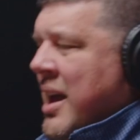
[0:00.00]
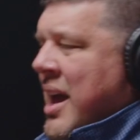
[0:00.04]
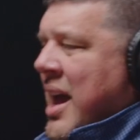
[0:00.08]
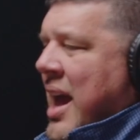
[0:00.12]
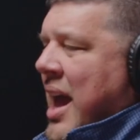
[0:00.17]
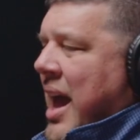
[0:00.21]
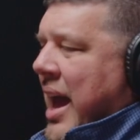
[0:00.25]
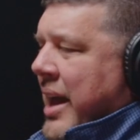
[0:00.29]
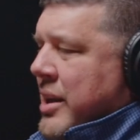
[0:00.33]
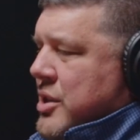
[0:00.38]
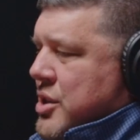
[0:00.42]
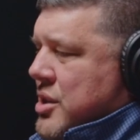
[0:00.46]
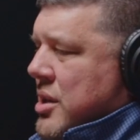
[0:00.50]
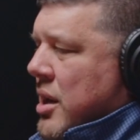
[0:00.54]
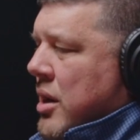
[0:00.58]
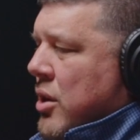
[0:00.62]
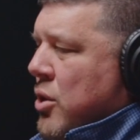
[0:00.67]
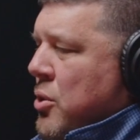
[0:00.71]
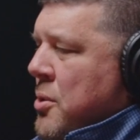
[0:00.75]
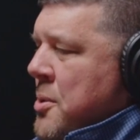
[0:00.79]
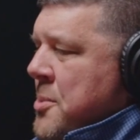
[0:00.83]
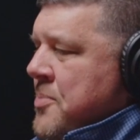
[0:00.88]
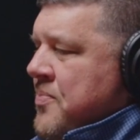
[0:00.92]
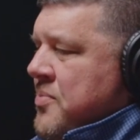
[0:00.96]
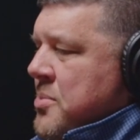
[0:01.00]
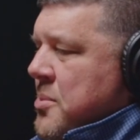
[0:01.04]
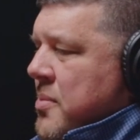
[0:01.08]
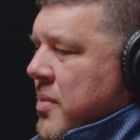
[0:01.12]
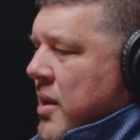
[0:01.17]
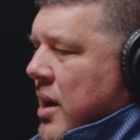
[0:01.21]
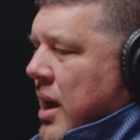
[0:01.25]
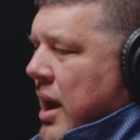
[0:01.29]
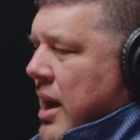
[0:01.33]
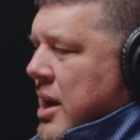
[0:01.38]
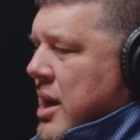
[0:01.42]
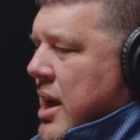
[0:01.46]
And so
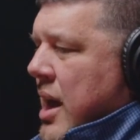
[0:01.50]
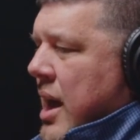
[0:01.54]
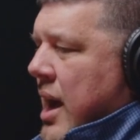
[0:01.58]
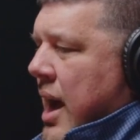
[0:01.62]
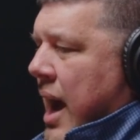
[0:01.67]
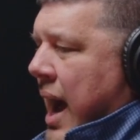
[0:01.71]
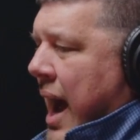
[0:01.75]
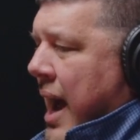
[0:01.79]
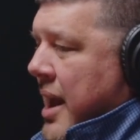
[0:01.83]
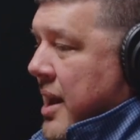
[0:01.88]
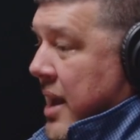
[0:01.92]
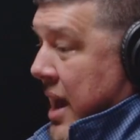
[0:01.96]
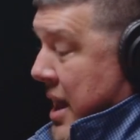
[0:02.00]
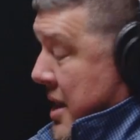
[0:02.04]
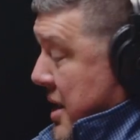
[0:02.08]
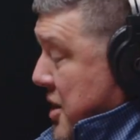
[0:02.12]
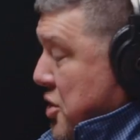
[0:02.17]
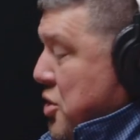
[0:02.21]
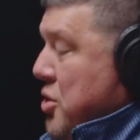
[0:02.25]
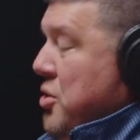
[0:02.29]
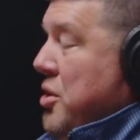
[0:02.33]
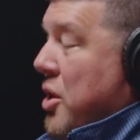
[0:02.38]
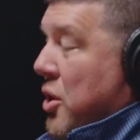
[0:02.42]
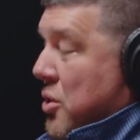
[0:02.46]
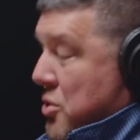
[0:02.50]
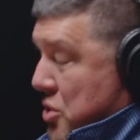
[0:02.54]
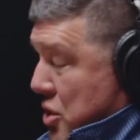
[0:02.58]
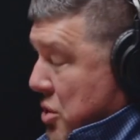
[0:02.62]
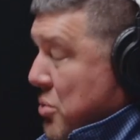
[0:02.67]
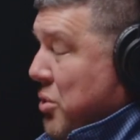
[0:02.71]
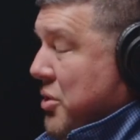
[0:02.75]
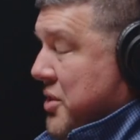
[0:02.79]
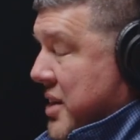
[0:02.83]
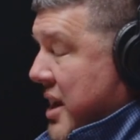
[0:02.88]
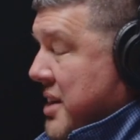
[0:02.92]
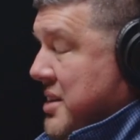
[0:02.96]
you
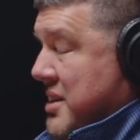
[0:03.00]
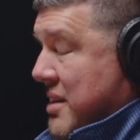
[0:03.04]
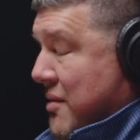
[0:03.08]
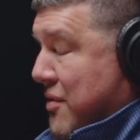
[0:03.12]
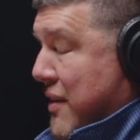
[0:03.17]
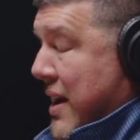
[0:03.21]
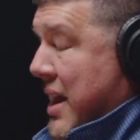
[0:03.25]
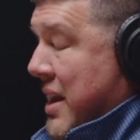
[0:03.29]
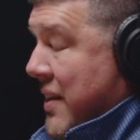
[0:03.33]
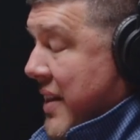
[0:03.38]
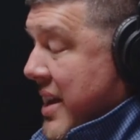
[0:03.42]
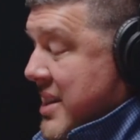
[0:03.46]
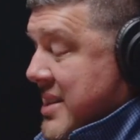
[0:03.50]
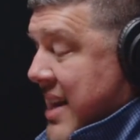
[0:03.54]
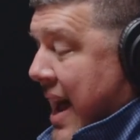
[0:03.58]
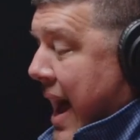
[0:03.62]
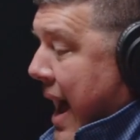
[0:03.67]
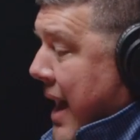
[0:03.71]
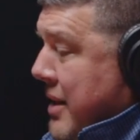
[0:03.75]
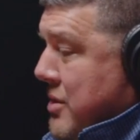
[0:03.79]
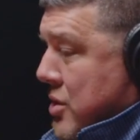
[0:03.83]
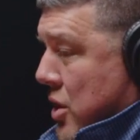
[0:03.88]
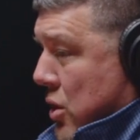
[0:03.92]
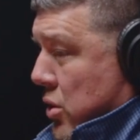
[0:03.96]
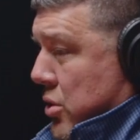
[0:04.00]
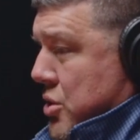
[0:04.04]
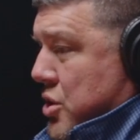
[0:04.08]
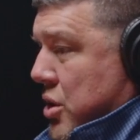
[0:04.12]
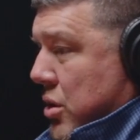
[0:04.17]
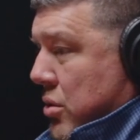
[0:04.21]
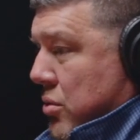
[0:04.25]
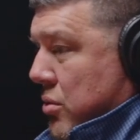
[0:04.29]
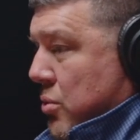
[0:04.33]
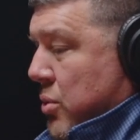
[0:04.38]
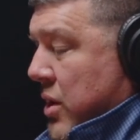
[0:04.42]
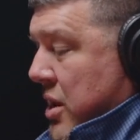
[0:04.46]
will testify to this. I told
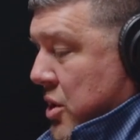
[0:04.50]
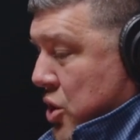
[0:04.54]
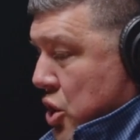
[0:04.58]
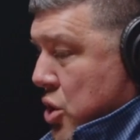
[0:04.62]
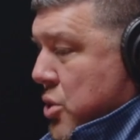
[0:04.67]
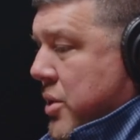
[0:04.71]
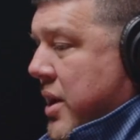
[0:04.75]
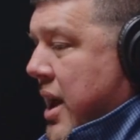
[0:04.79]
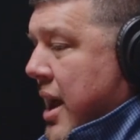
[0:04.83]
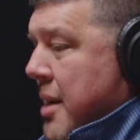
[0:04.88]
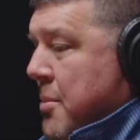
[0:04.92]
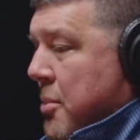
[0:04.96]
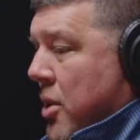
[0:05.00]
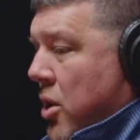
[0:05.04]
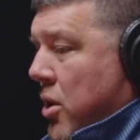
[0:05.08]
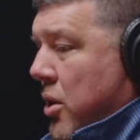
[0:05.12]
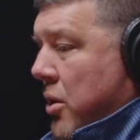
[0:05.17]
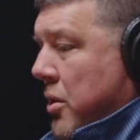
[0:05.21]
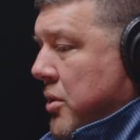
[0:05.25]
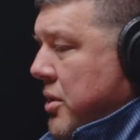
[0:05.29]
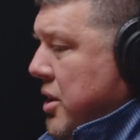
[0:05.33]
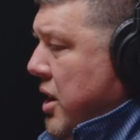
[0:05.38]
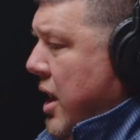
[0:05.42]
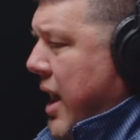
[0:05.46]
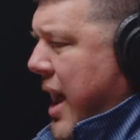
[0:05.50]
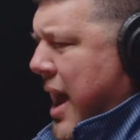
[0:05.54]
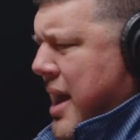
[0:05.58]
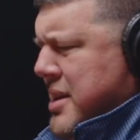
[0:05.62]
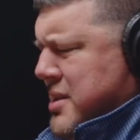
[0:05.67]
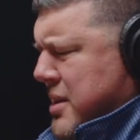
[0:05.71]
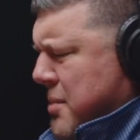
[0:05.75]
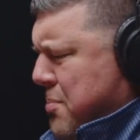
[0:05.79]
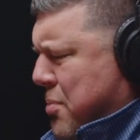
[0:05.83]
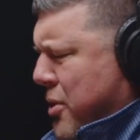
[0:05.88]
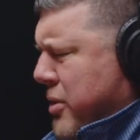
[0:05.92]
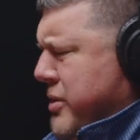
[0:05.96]
you when you came on, as
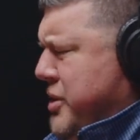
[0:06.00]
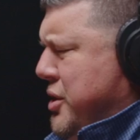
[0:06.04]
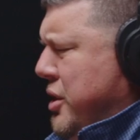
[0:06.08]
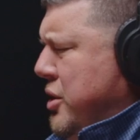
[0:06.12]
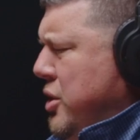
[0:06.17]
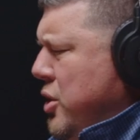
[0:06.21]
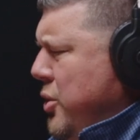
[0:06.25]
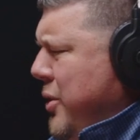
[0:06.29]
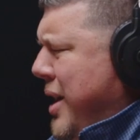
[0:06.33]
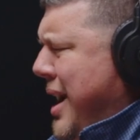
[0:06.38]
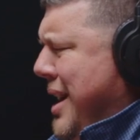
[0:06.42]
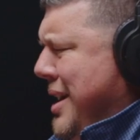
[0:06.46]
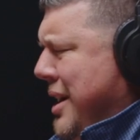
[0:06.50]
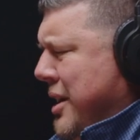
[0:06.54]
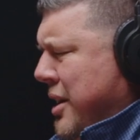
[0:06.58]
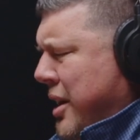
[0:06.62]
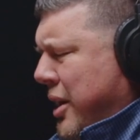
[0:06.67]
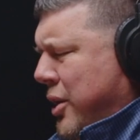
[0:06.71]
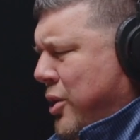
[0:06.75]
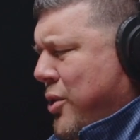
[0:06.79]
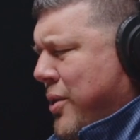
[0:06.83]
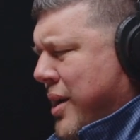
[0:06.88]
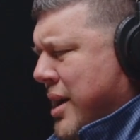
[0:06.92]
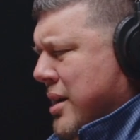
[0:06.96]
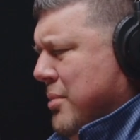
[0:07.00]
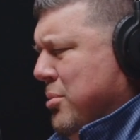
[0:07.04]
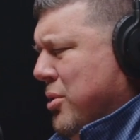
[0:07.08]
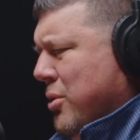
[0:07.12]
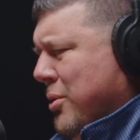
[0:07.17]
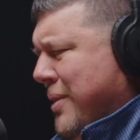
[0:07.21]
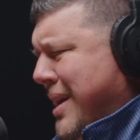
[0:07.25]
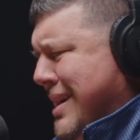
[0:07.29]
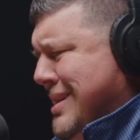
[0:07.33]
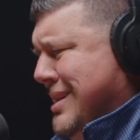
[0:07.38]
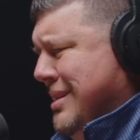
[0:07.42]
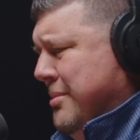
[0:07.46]
a person who had an incredible
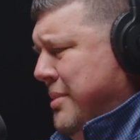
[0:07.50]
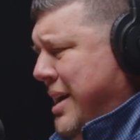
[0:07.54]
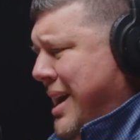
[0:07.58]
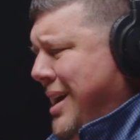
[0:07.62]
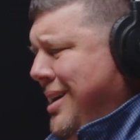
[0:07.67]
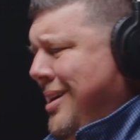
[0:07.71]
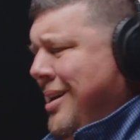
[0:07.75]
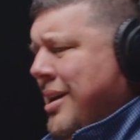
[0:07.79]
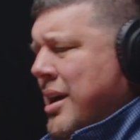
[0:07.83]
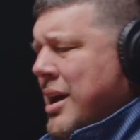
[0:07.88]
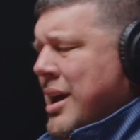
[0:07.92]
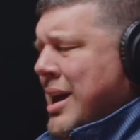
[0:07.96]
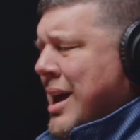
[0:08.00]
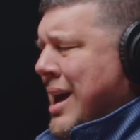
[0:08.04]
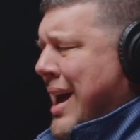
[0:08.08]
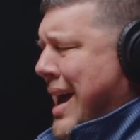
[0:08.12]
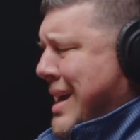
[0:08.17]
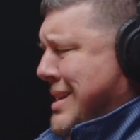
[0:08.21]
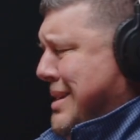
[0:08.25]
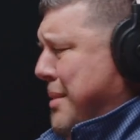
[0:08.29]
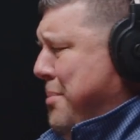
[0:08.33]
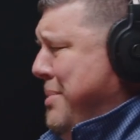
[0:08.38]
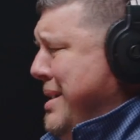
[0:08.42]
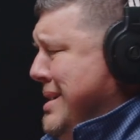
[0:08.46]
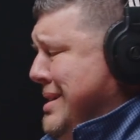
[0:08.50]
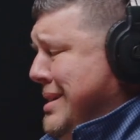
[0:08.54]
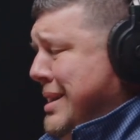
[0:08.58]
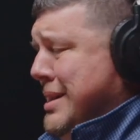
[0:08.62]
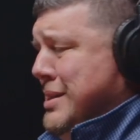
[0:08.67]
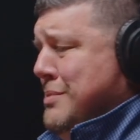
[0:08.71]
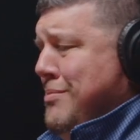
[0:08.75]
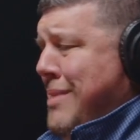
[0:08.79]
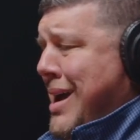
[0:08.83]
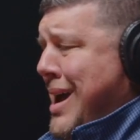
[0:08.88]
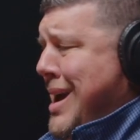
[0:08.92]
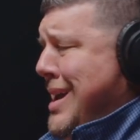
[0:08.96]
resume, as a
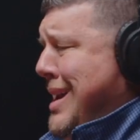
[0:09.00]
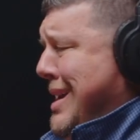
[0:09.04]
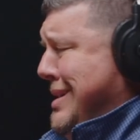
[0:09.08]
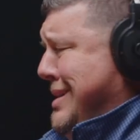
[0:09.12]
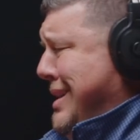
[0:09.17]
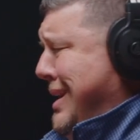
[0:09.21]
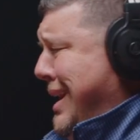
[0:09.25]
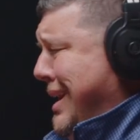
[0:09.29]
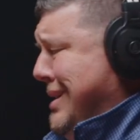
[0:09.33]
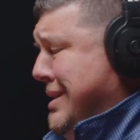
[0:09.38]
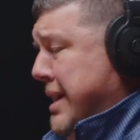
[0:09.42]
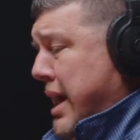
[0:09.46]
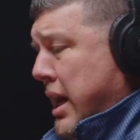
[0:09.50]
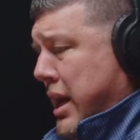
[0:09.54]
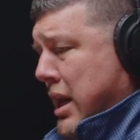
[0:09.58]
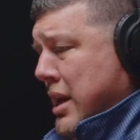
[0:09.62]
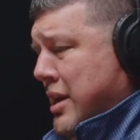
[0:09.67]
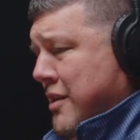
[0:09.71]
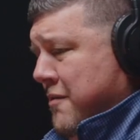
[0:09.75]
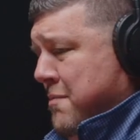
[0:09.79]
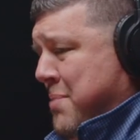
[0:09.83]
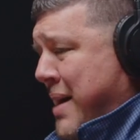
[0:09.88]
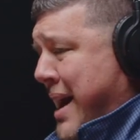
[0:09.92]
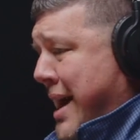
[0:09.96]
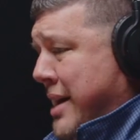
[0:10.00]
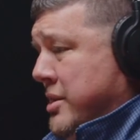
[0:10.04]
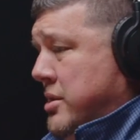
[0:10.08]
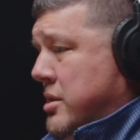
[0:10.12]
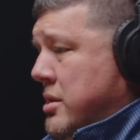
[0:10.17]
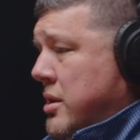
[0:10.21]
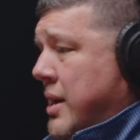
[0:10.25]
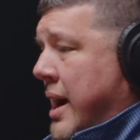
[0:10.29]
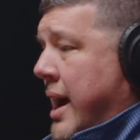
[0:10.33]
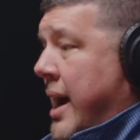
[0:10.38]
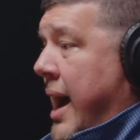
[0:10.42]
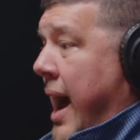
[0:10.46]
businessman, as an executive
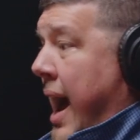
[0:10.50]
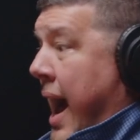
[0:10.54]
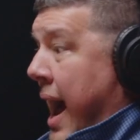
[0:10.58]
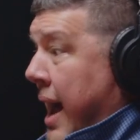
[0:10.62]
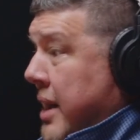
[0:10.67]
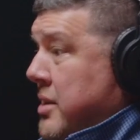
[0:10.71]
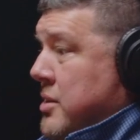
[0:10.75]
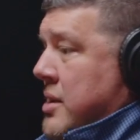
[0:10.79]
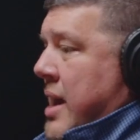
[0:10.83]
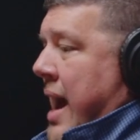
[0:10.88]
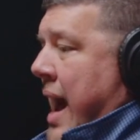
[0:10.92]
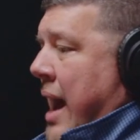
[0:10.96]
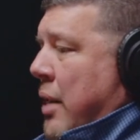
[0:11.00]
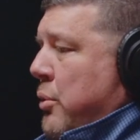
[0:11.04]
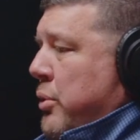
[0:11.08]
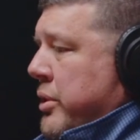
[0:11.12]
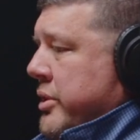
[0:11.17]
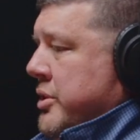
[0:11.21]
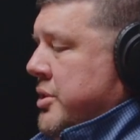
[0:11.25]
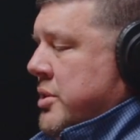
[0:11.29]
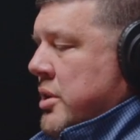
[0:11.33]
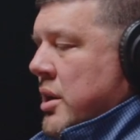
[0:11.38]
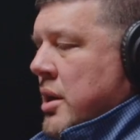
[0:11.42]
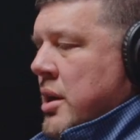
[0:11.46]
pastor, I was